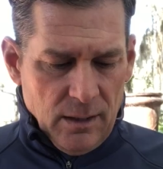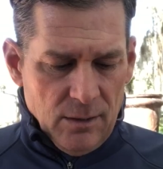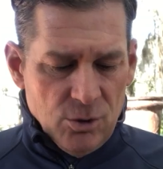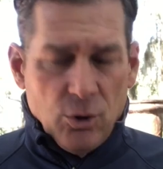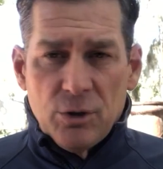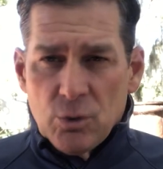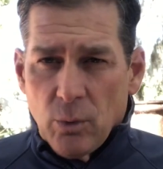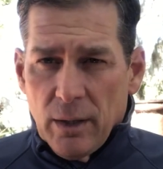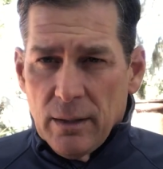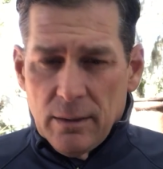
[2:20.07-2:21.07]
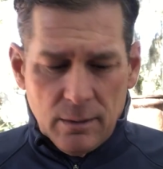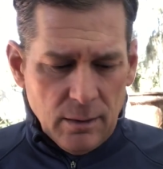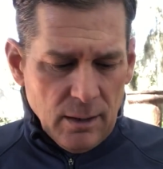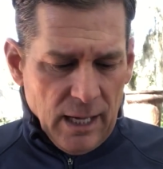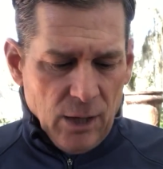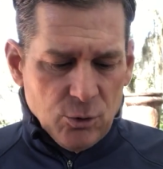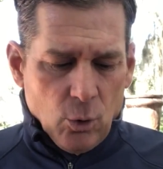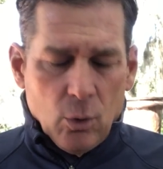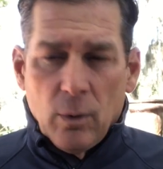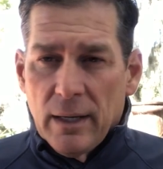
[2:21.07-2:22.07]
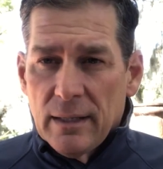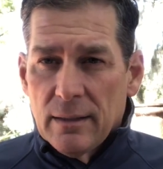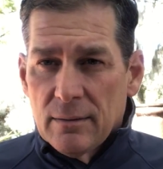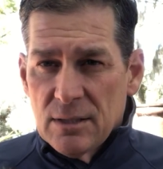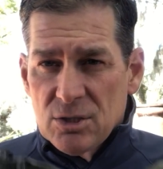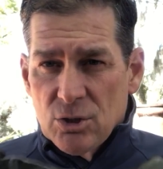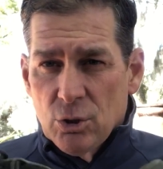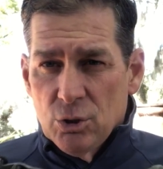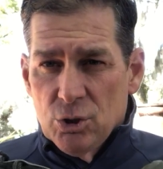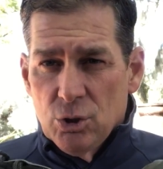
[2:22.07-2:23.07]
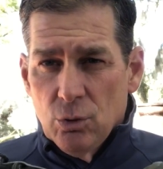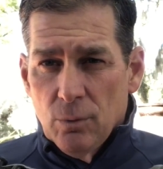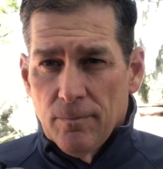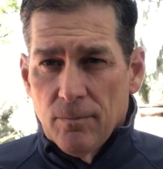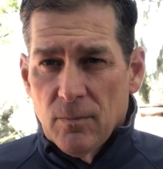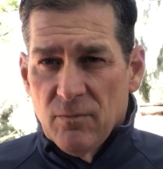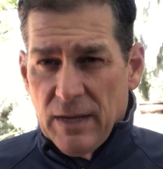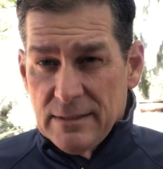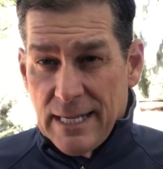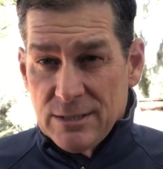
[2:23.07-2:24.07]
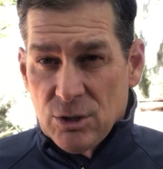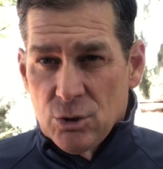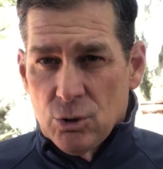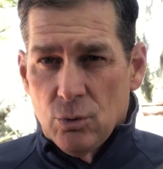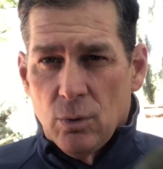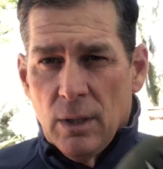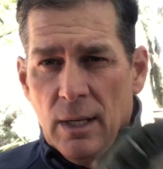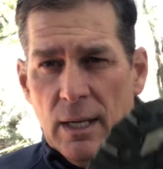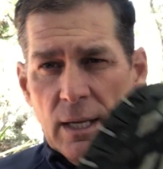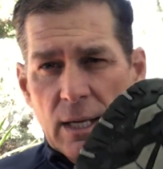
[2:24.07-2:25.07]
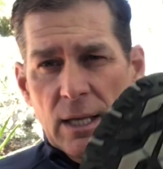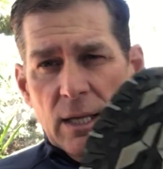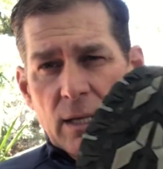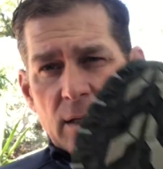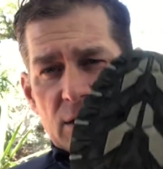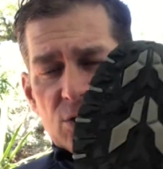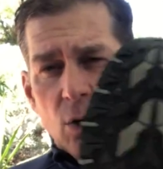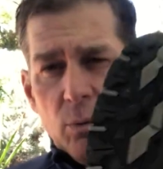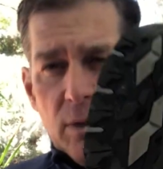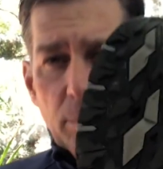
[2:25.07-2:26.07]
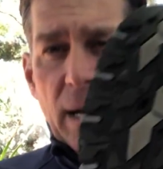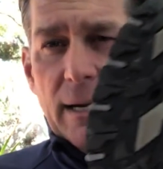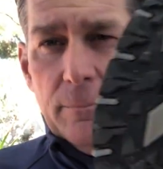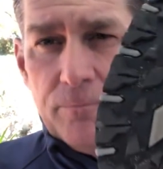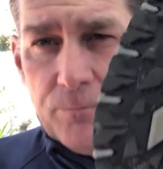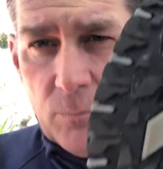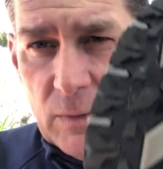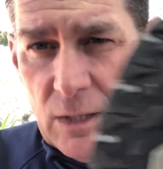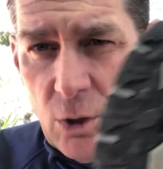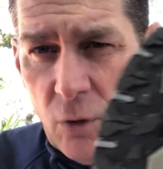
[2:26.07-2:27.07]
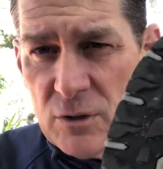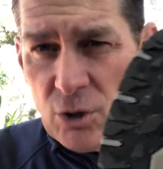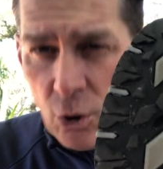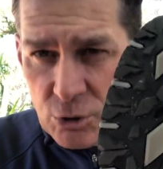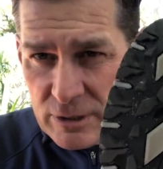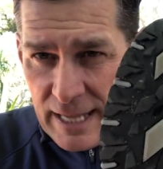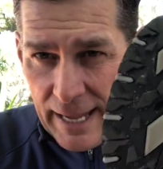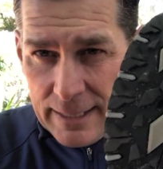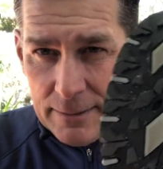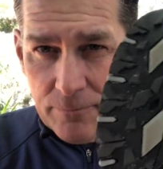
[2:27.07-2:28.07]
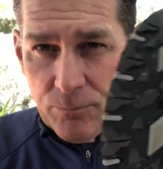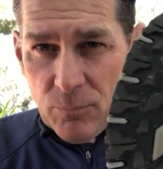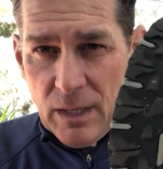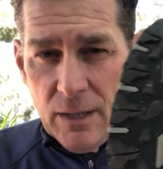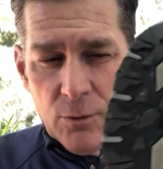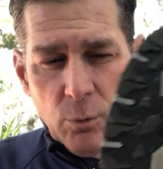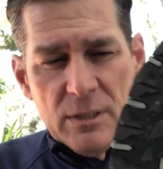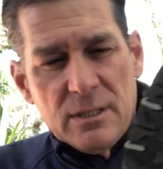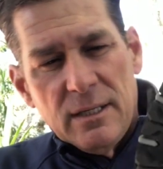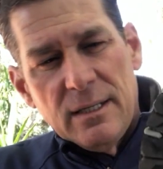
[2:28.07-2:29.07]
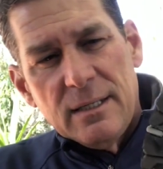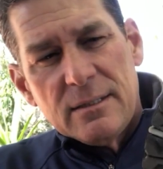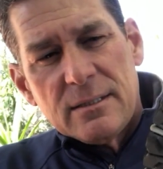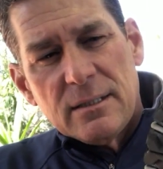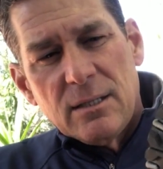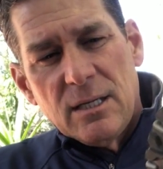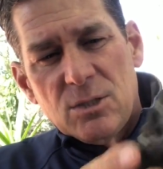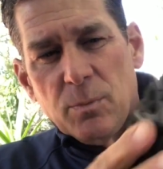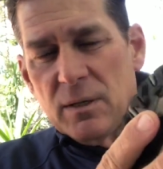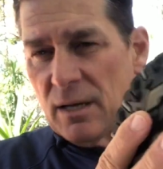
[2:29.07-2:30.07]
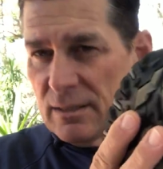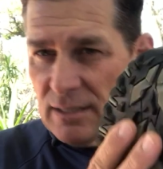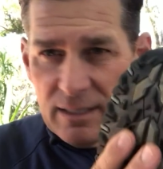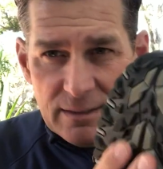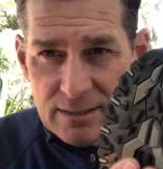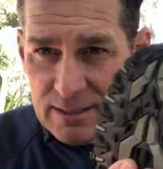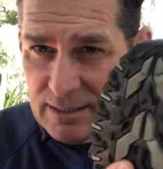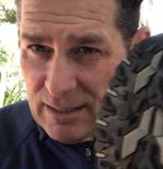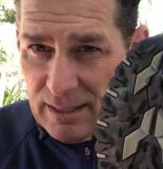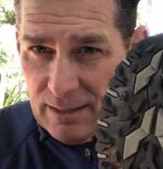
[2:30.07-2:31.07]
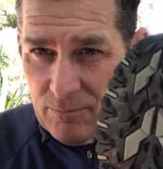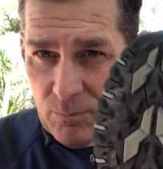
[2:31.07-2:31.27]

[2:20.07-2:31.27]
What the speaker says: endurance running, outdoor running, this is a good shoe. Fantastic shoe. Let's start with the bottom. They call this Ultra Tack, and the reason is because it's sticky.